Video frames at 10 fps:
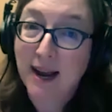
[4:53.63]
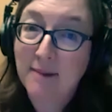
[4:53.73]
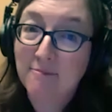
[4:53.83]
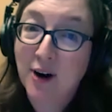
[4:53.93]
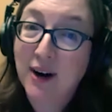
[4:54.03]

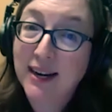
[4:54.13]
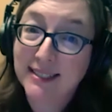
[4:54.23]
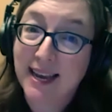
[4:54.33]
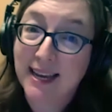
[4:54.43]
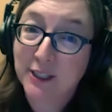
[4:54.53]
I'm very
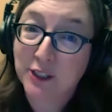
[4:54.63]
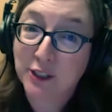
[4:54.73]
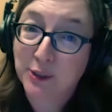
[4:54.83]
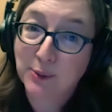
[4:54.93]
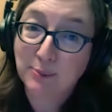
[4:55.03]
excited
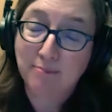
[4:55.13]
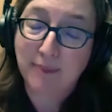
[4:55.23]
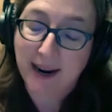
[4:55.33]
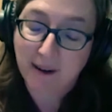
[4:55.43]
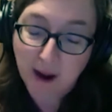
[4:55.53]
to, but
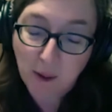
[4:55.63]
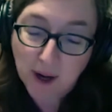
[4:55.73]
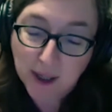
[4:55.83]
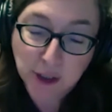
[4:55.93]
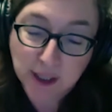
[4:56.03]
I have not
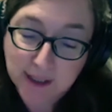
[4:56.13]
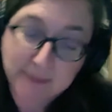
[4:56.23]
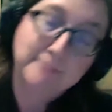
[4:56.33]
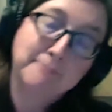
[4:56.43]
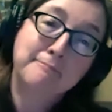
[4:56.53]
watched
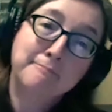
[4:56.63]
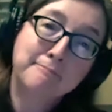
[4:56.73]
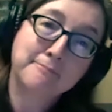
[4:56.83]
it.